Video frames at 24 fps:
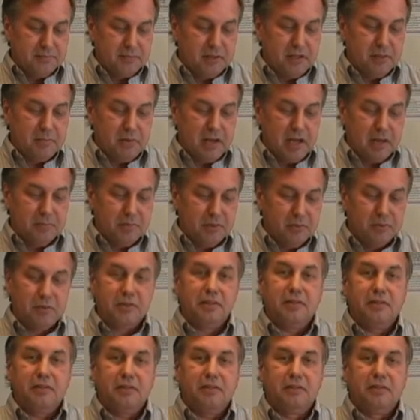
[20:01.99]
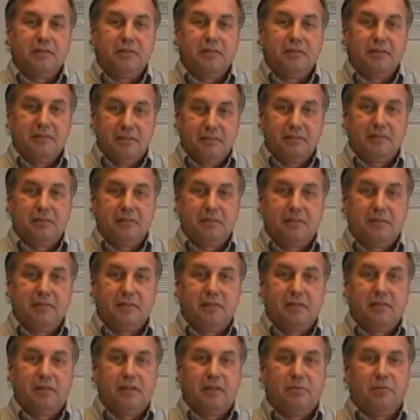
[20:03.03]
I'm happy with it, and
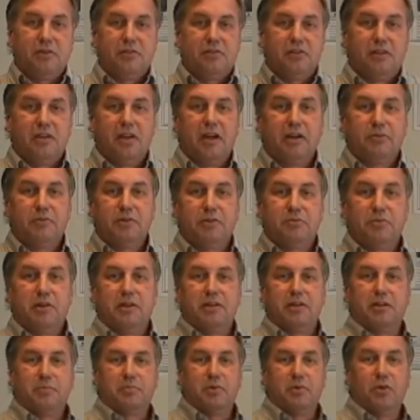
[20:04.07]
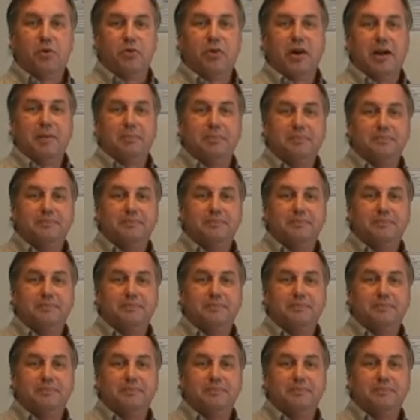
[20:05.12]
I wish you luck with running the program.